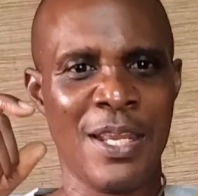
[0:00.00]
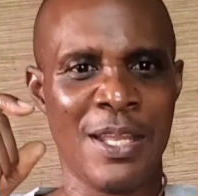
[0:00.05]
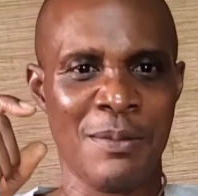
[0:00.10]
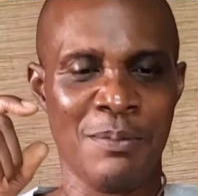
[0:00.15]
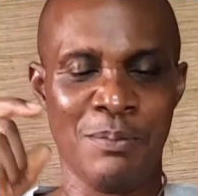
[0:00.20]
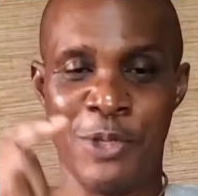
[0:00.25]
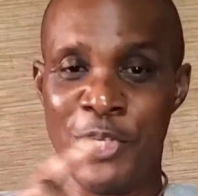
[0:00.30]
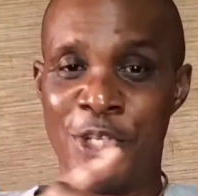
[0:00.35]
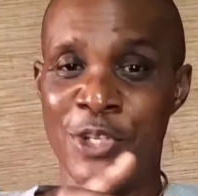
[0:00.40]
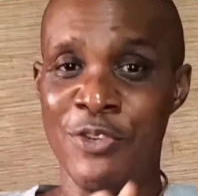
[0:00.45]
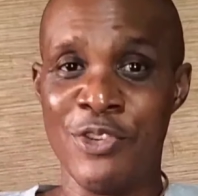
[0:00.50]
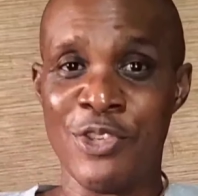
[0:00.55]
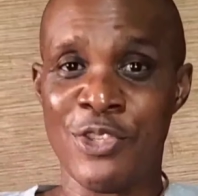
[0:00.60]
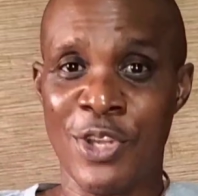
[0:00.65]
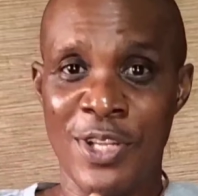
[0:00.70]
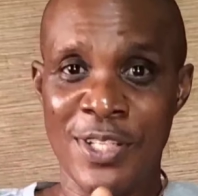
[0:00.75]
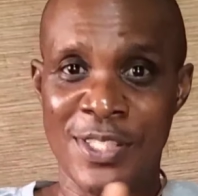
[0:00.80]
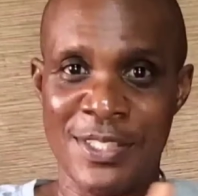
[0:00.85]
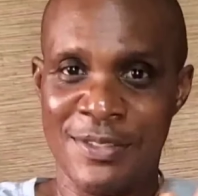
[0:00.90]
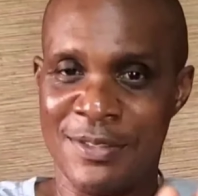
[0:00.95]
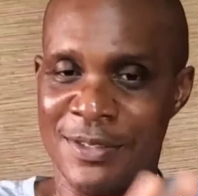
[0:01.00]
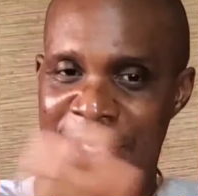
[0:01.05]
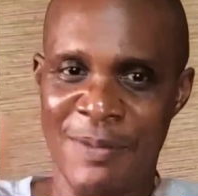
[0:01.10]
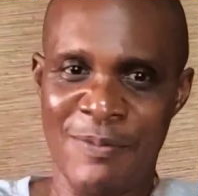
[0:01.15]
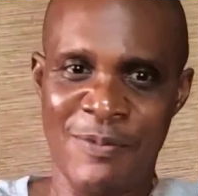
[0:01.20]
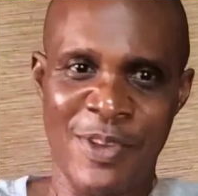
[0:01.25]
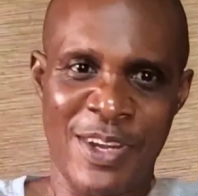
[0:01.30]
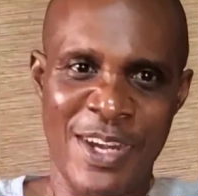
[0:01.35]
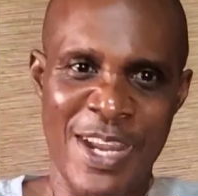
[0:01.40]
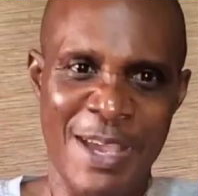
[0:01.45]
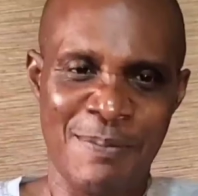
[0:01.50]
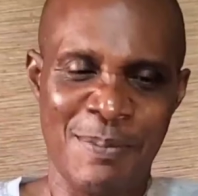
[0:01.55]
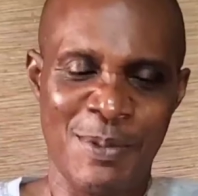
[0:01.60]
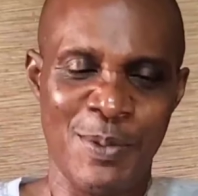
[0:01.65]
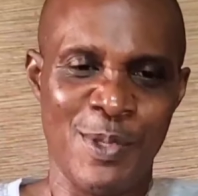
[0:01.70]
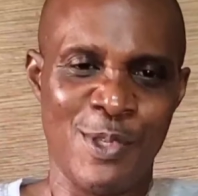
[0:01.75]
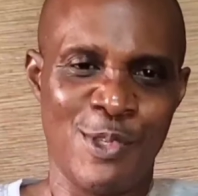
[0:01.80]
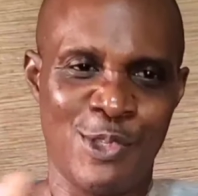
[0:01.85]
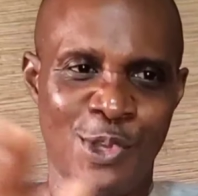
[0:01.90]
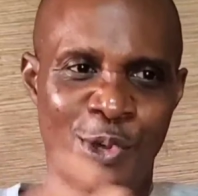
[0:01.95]
But the result, I'm very happy
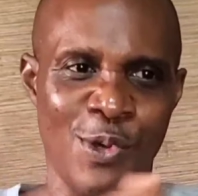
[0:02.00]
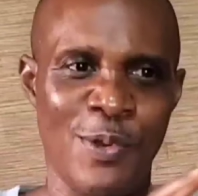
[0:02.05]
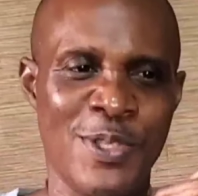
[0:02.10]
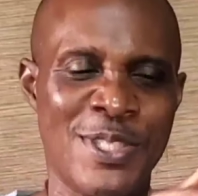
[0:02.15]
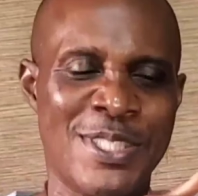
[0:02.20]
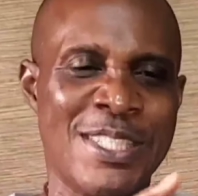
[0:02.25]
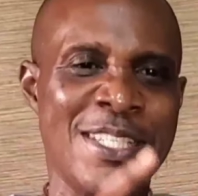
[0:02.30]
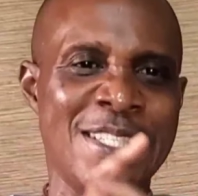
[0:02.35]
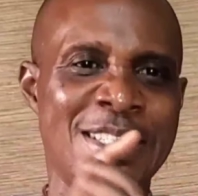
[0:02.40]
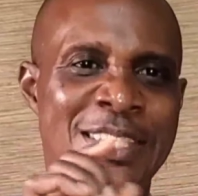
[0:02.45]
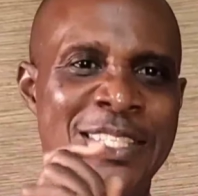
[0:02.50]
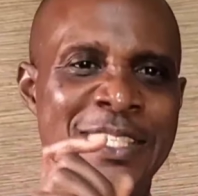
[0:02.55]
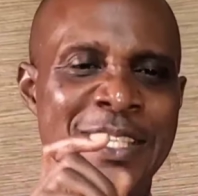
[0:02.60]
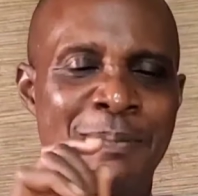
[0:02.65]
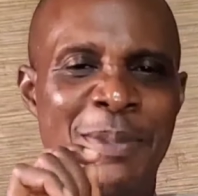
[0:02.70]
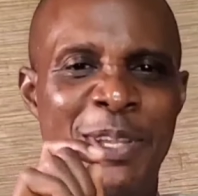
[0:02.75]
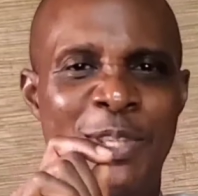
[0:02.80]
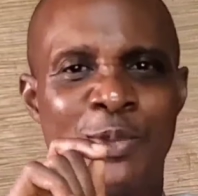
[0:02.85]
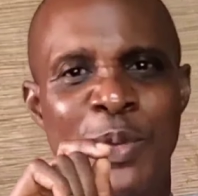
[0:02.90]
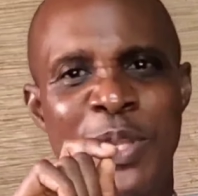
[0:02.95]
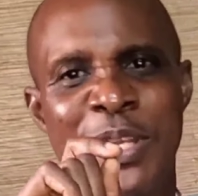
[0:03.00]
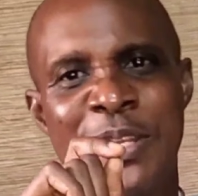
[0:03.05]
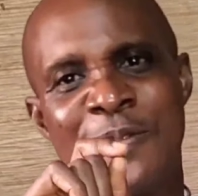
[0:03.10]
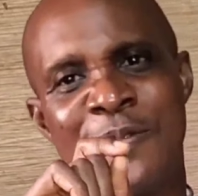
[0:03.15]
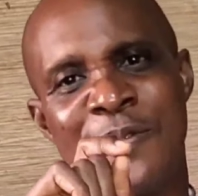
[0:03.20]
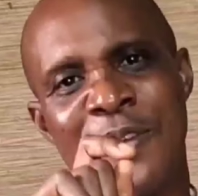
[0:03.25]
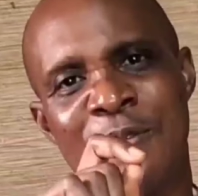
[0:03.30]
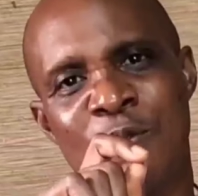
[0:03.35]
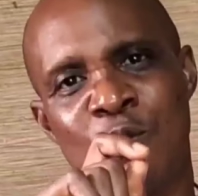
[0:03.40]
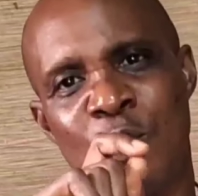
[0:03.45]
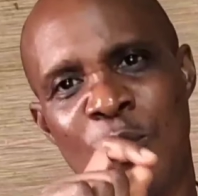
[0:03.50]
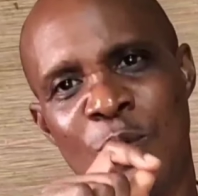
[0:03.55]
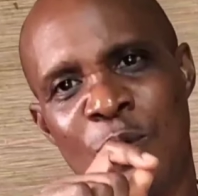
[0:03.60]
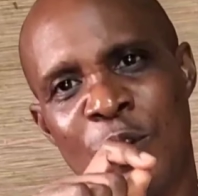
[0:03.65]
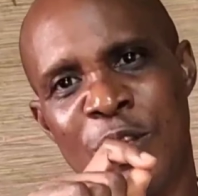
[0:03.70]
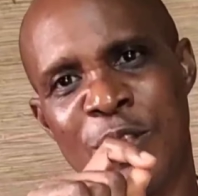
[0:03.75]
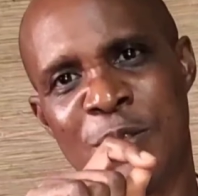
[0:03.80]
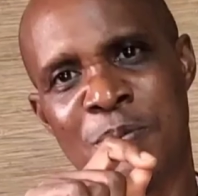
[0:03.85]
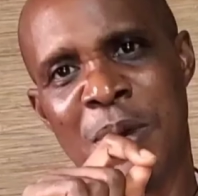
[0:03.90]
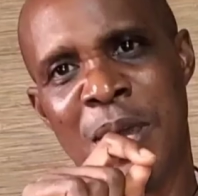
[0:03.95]
with. So since December 25th, when we
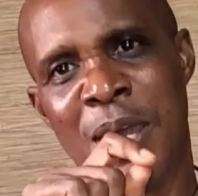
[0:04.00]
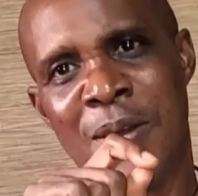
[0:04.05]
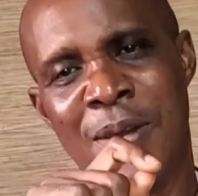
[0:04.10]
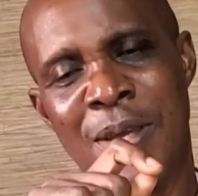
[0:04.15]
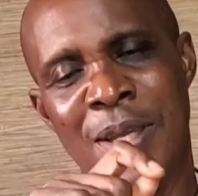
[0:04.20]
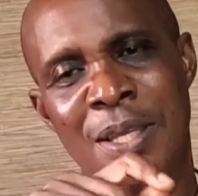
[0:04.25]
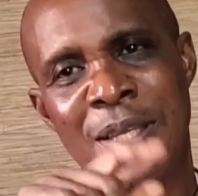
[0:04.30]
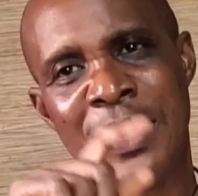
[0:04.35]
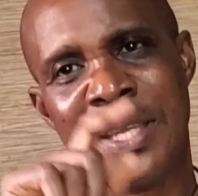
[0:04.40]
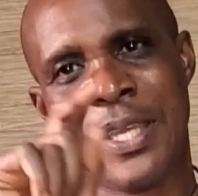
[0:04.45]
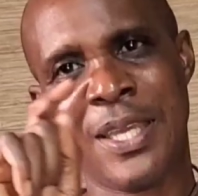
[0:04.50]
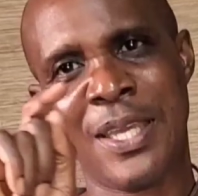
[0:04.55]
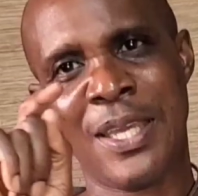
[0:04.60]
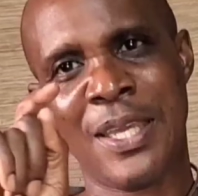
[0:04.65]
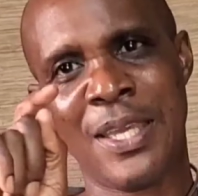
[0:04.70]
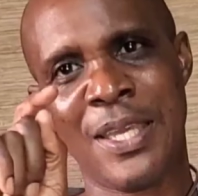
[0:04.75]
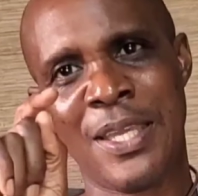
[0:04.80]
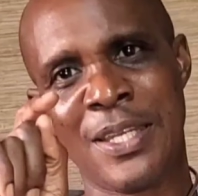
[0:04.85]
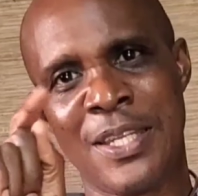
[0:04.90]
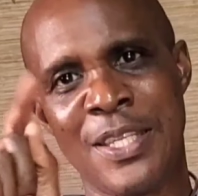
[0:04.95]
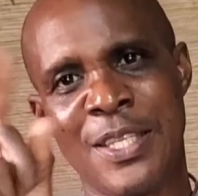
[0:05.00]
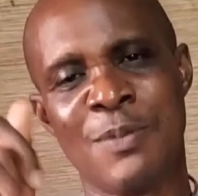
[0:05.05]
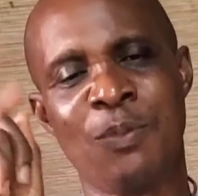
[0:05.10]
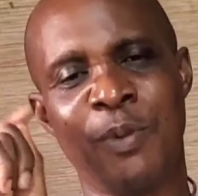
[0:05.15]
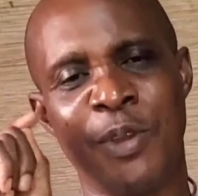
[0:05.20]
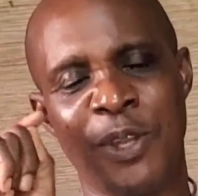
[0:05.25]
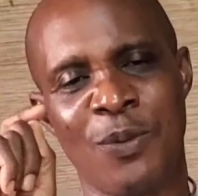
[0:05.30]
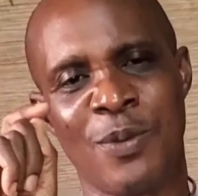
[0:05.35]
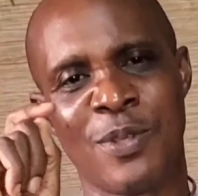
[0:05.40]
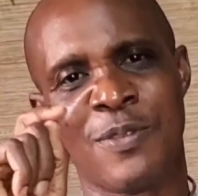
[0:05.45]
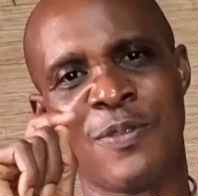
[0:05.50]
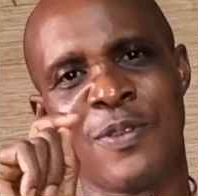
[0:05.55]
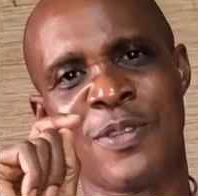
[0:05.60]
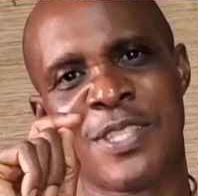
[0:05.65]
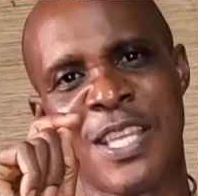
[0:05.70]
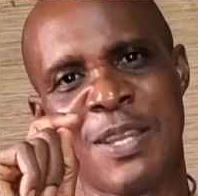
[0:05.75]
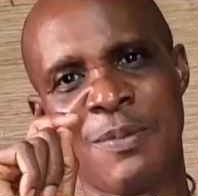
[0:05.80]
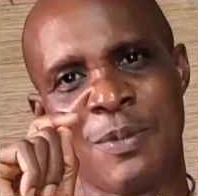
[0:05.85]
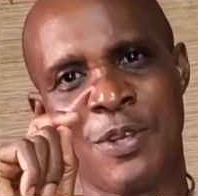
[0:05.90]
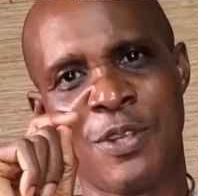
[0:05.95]
lost power, this morning was the first
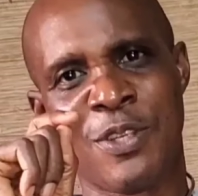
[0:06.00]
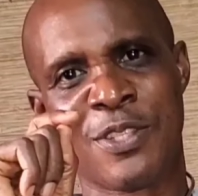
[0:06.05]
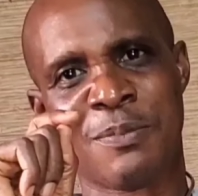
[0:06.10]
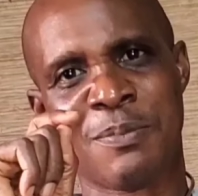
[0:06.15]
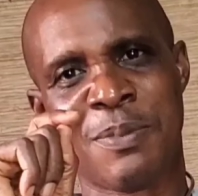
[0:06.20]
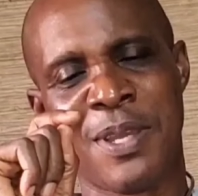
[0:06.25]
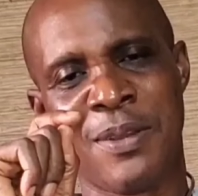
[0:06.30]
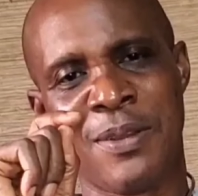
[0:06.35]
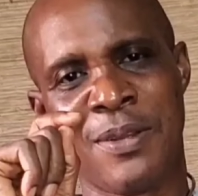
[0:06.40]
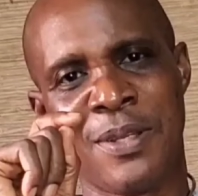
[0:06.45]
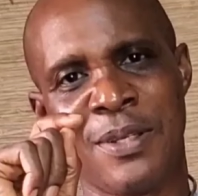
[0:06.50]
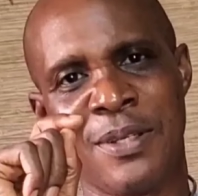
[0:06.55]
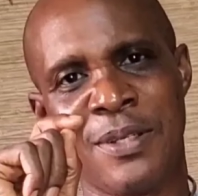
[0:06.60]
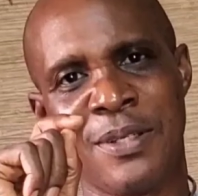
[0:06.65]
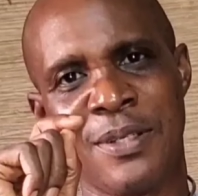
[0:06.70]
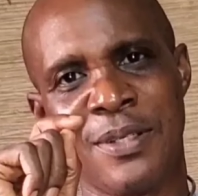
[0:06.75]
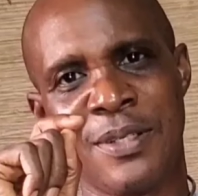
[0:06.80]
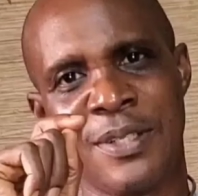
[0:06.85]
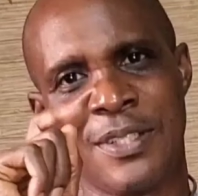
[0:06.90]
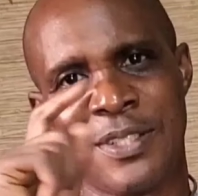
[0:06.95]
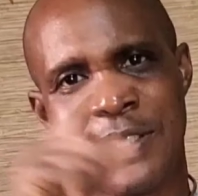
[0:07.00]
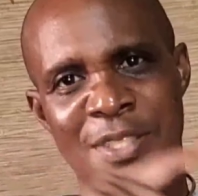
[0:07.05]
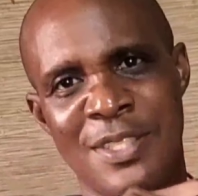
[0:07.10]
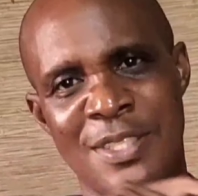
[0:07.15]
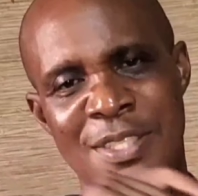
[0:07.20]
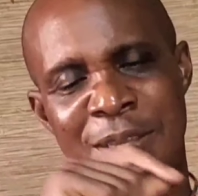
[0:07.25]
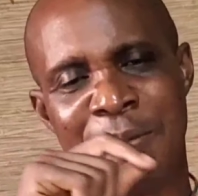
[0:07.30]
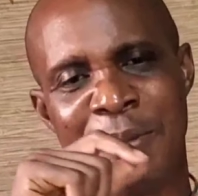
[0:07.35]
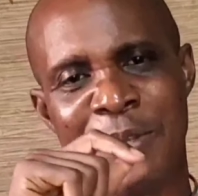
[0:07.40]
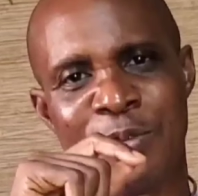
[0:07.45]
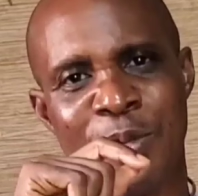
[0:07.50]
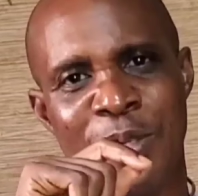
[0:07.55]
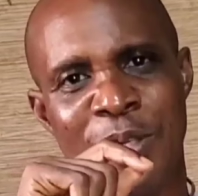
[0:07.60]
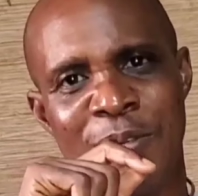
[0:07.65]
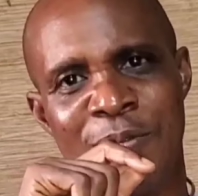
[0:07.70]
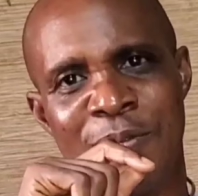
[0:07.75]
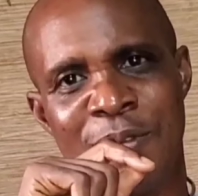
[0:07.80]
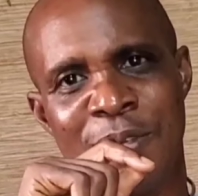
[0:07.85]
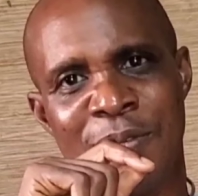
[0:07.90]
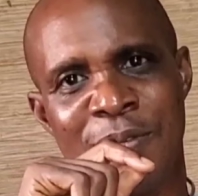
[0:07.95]
time we lost power. Since December
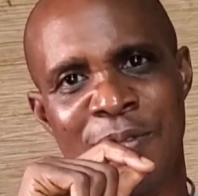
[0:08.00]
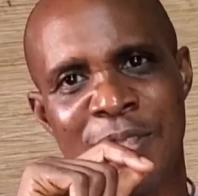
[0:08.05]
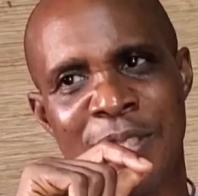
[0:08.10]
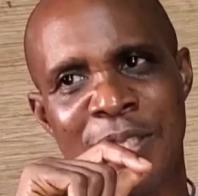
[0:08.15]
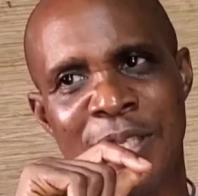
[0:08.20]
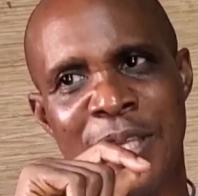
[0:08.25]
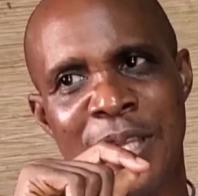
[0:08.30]
25th.